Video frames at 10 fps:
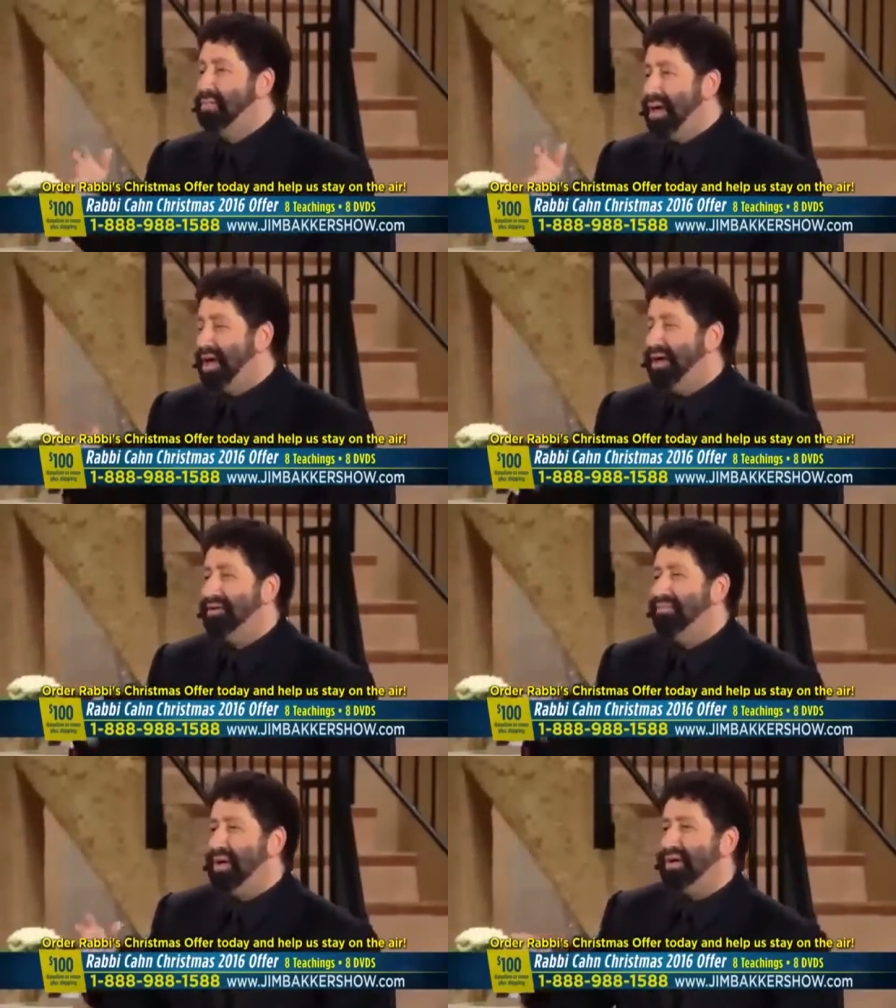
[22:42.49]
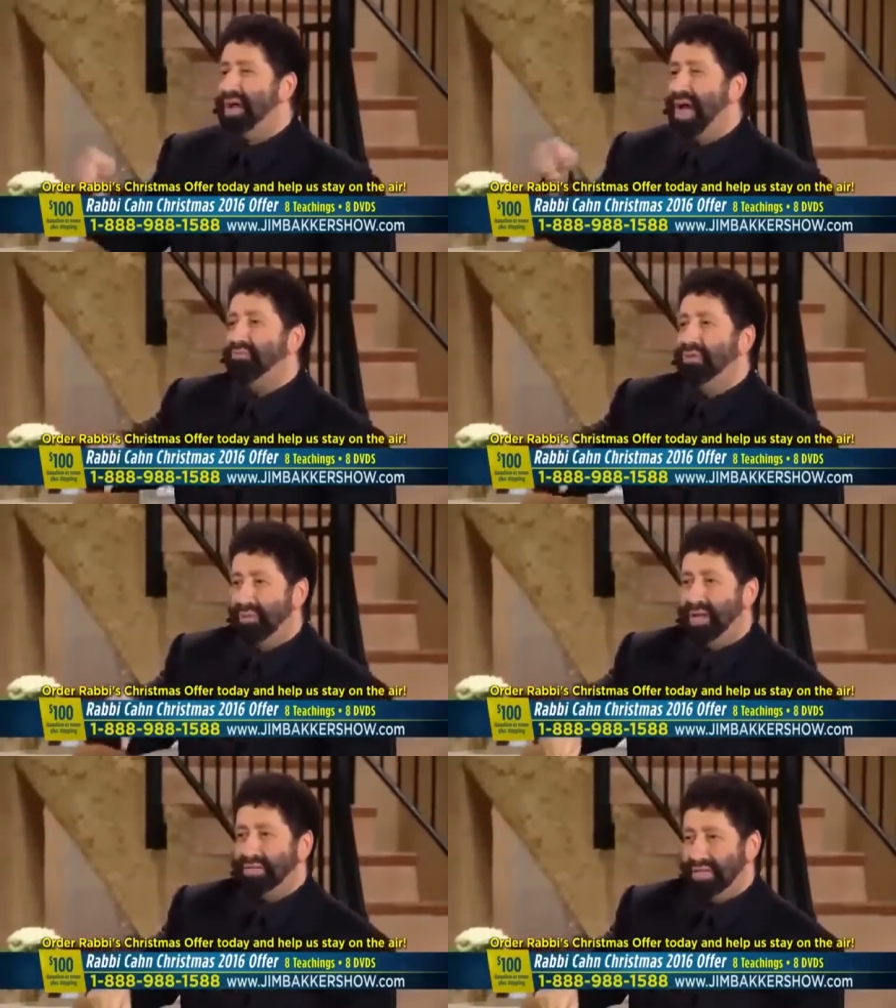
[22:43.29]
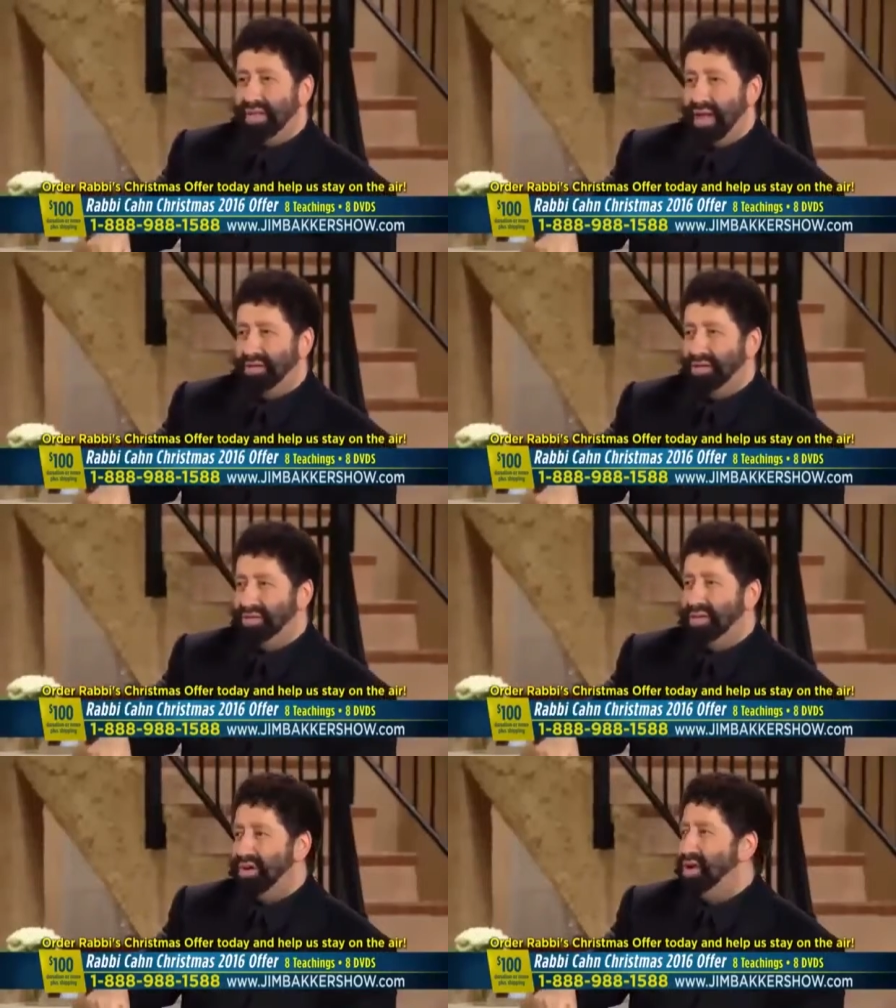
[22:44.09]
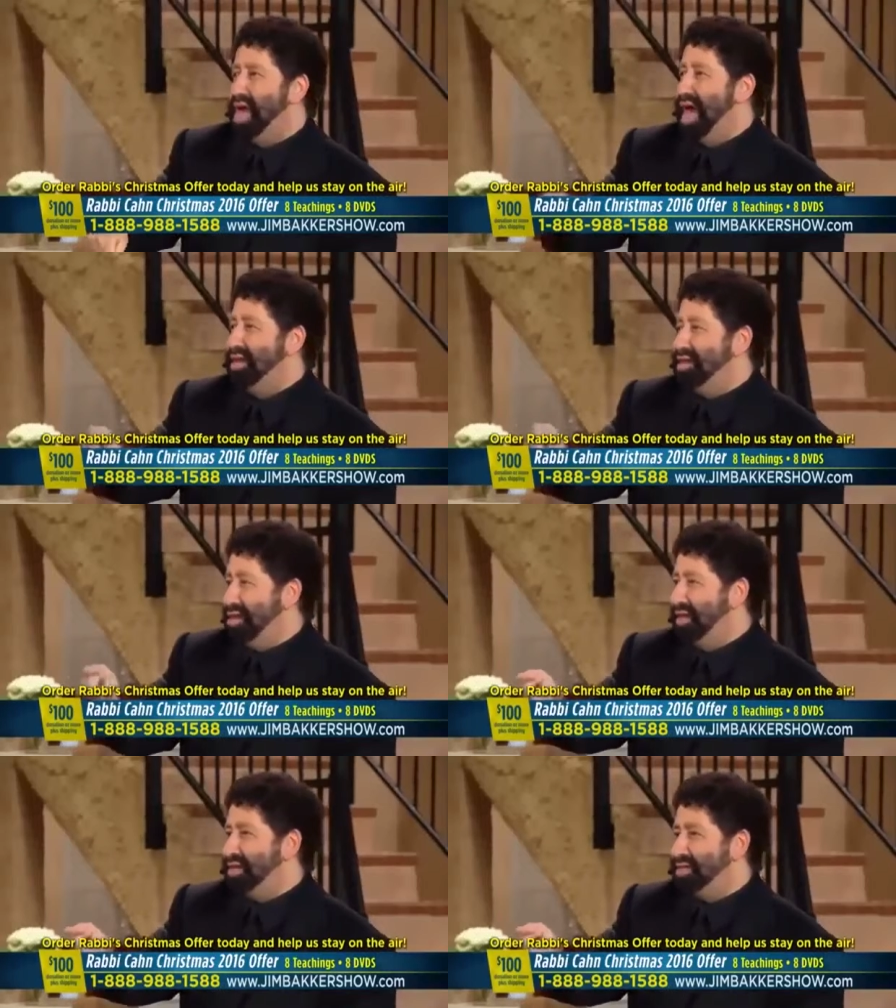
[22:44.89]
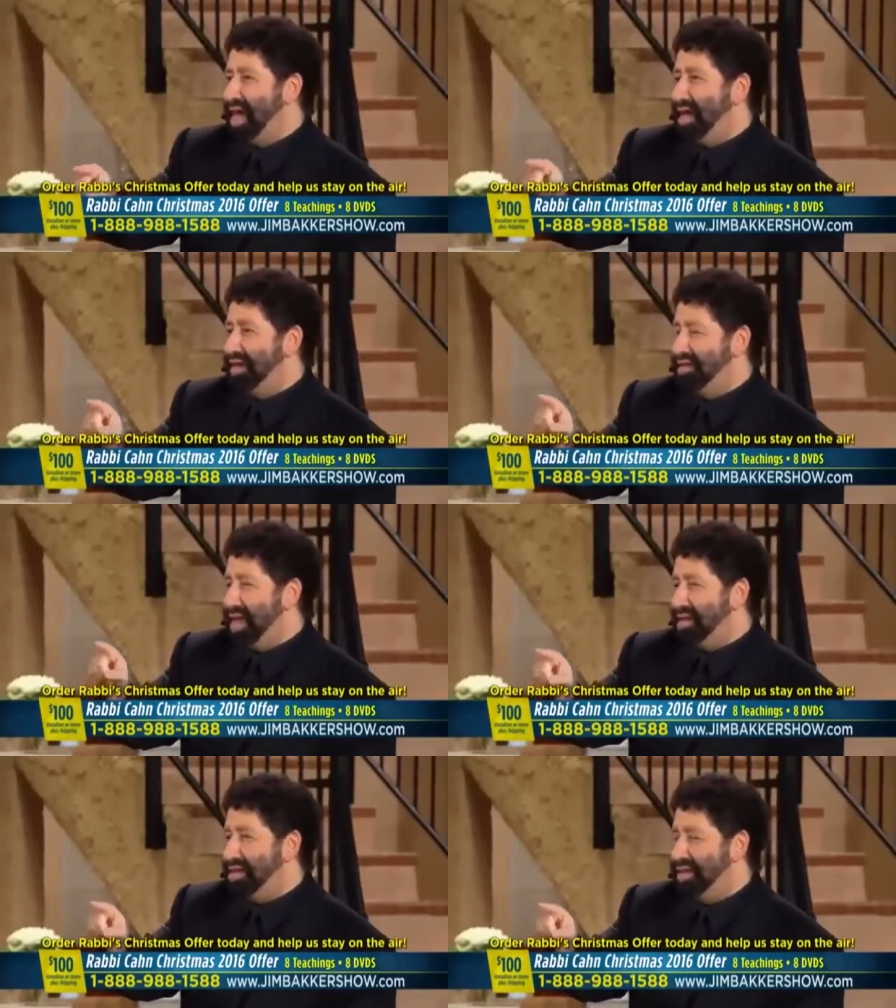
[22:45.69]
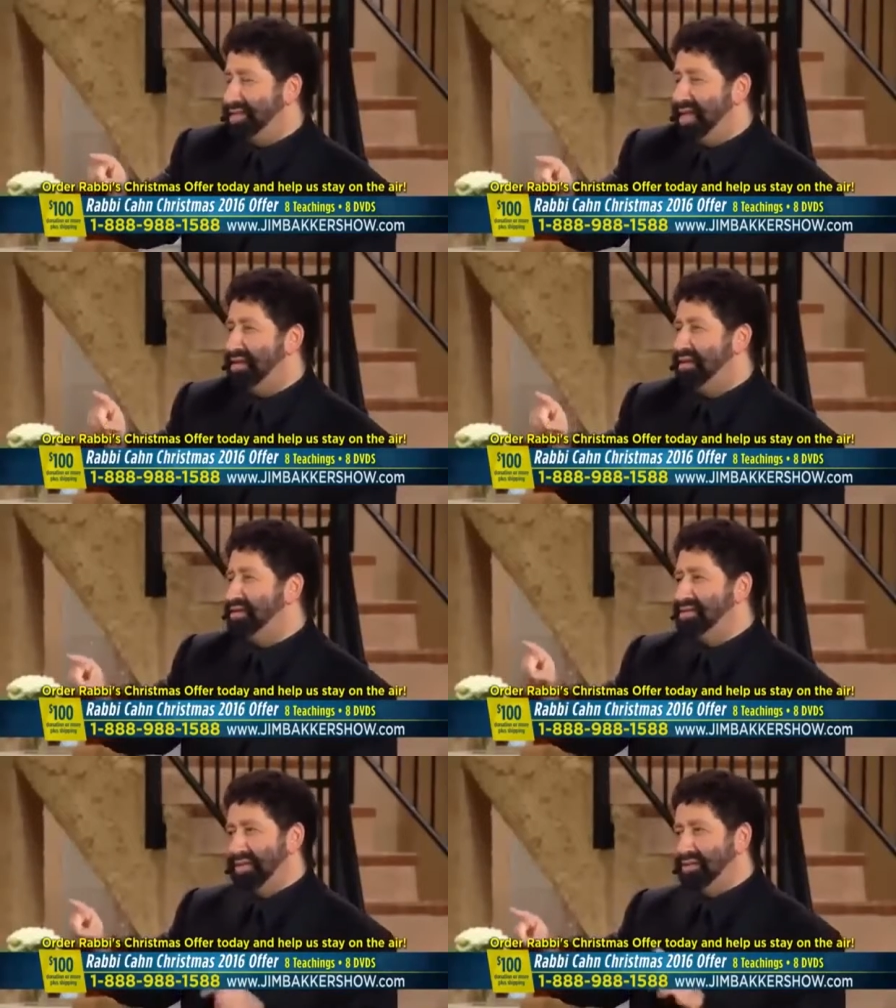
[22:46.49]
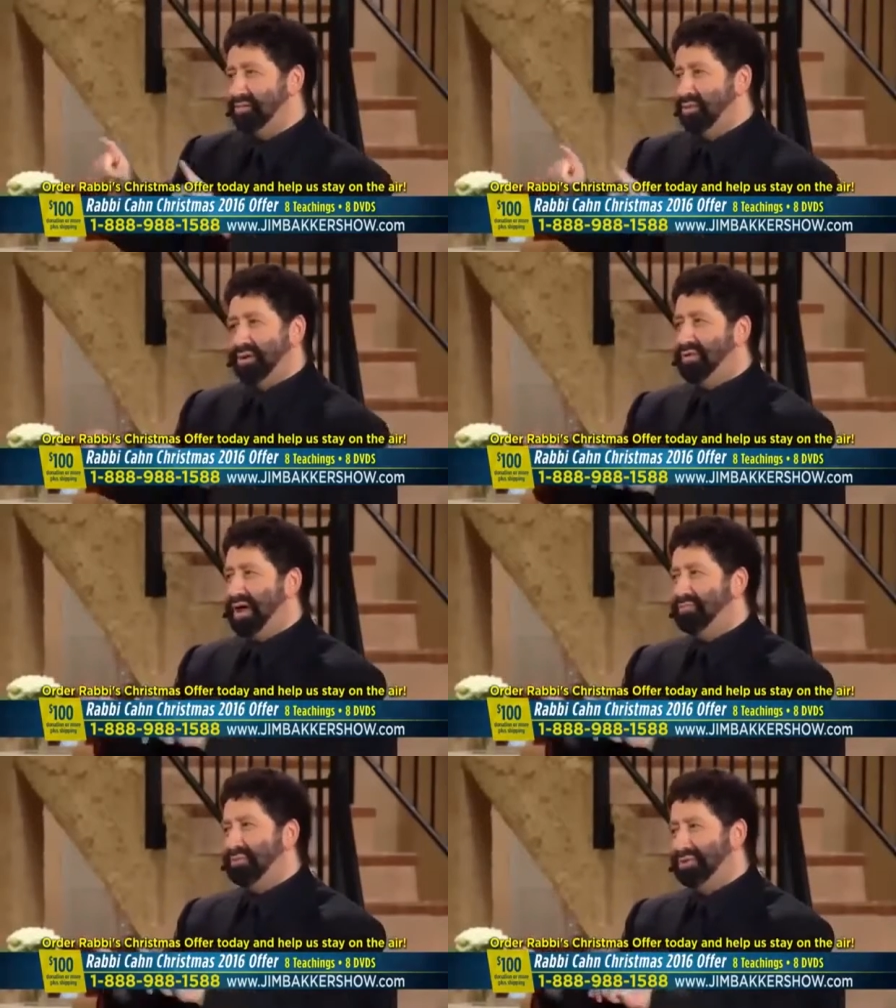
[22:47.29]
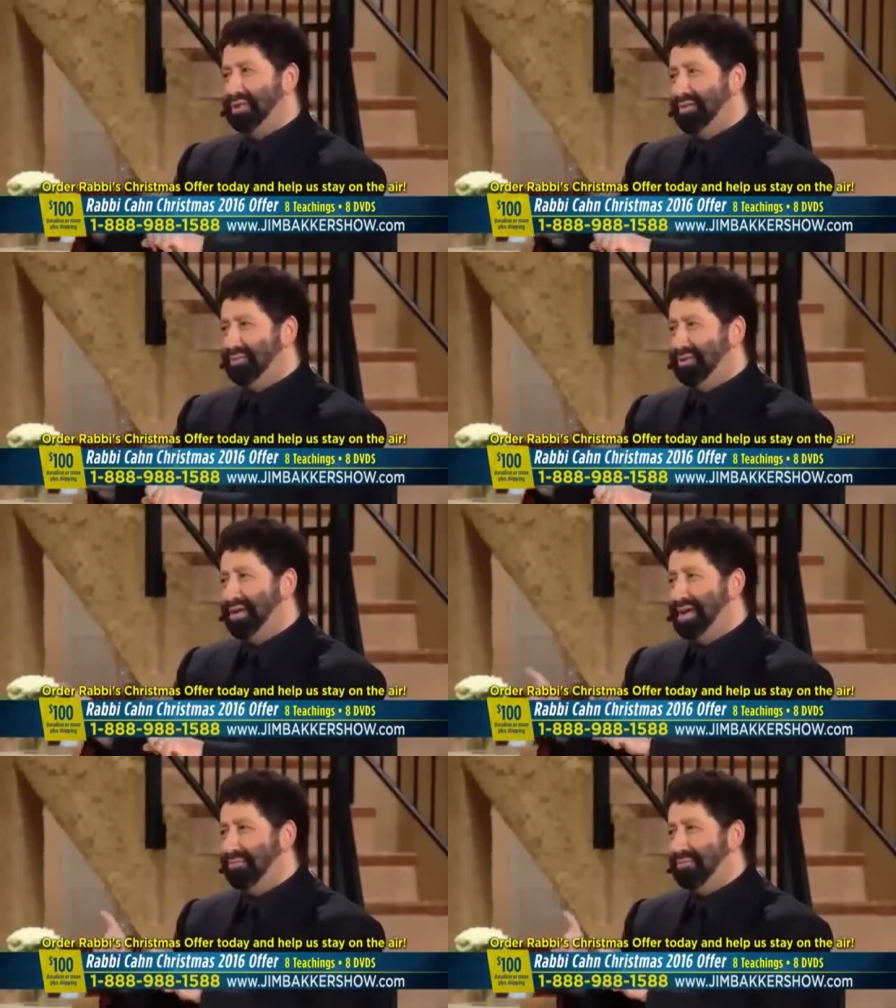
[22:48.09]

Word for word: But God will bless the Elijahs, And the thing is that still the word of God no matter